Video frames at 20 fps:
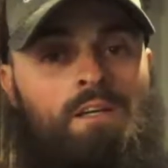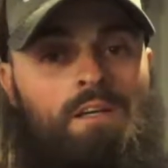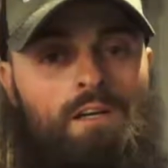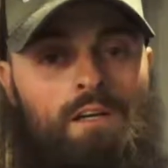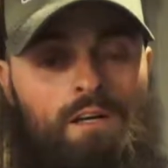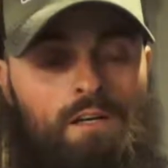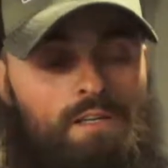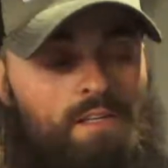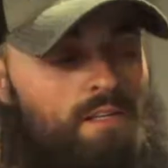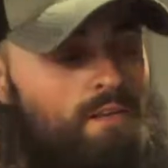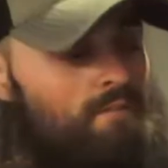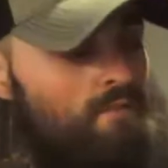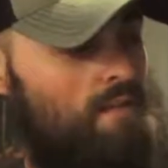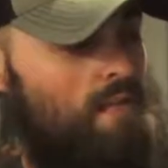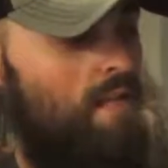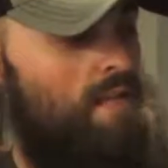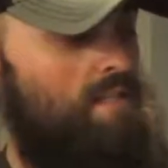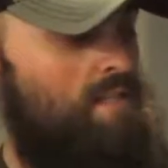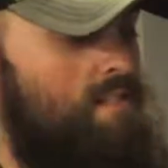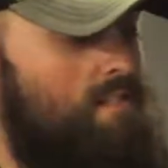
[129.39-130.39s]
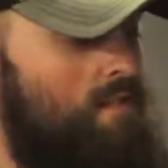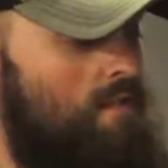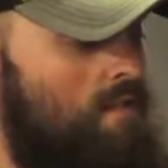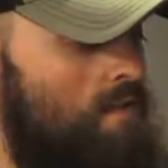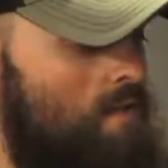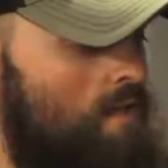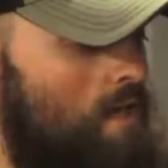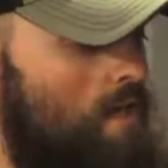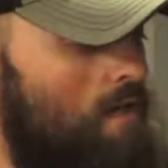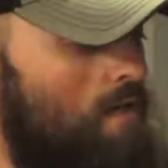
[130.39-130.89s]
You have less
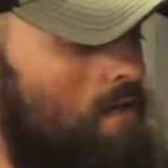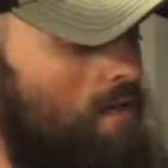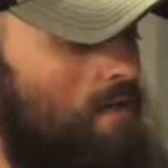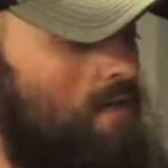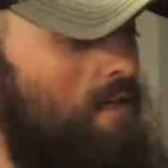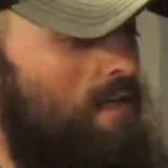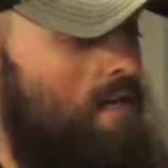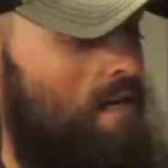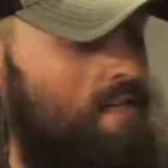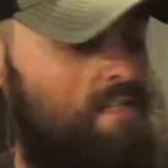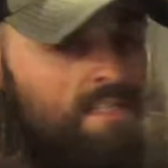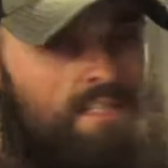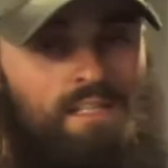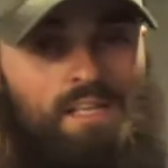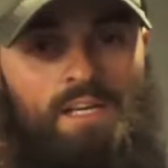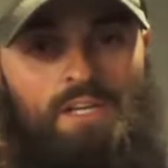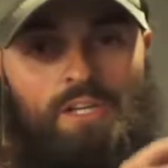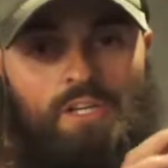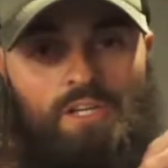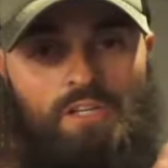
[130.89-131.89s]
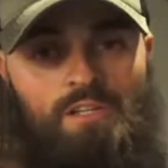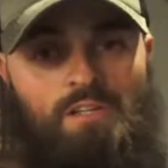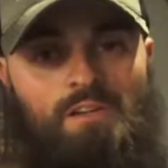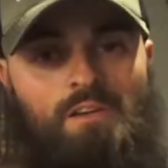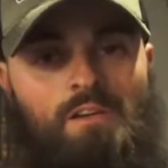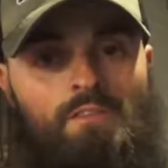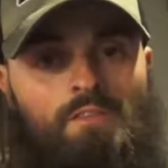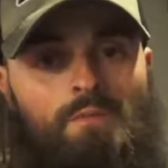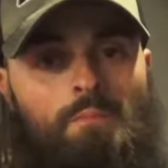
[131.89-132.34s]
oscillation of the